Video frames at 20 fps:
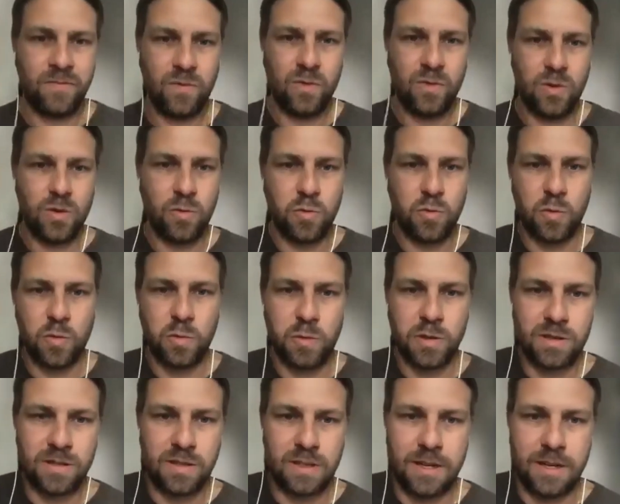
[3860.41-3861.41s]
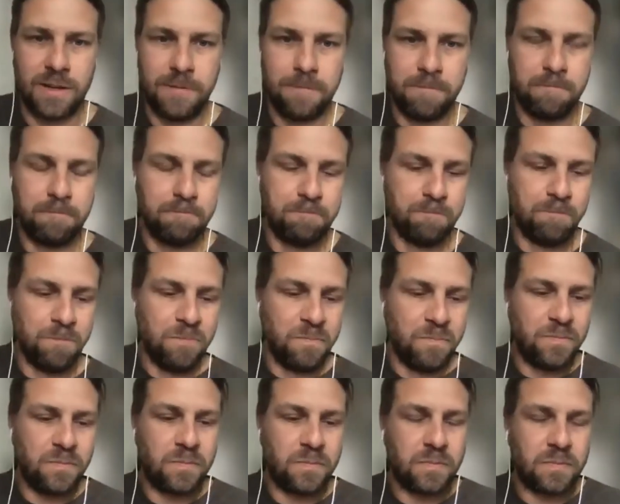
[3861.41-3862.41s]
know who was there.
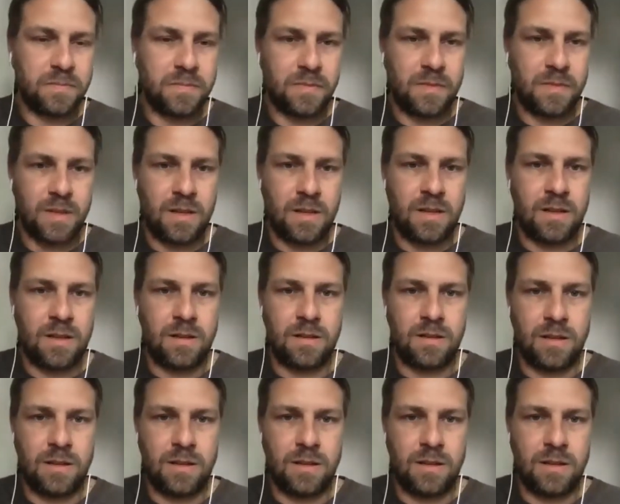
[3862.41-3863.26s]
And